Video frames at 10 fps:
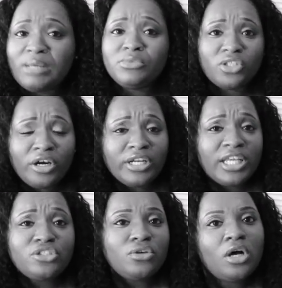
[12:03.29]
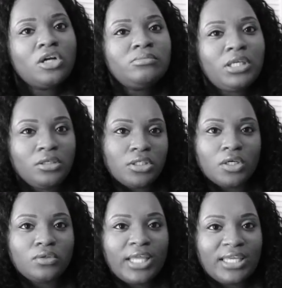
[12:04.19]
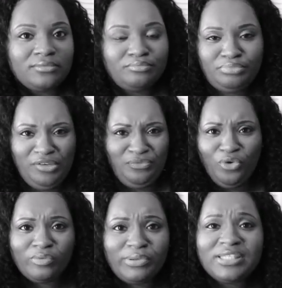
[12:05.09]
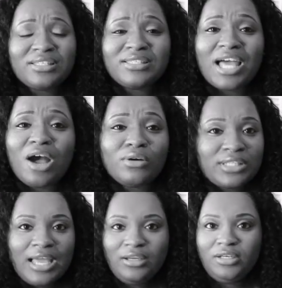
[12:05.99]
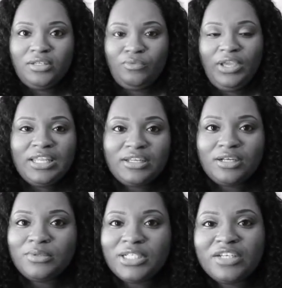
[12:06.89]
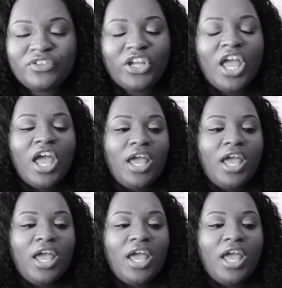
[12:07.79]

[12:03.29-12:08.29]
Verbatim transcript: And I'm sorry that you called me, you know, like before business hours. I could have waited or whatever.